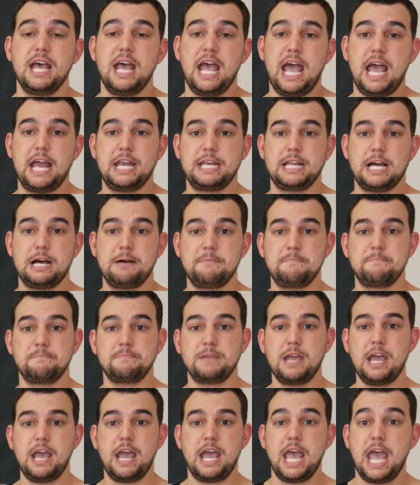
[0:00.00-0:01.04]
and
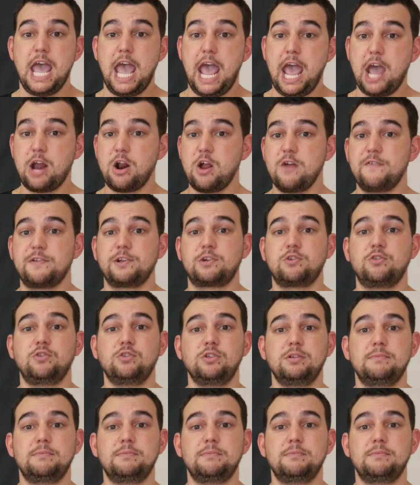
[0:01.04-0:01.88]
yeah, head over to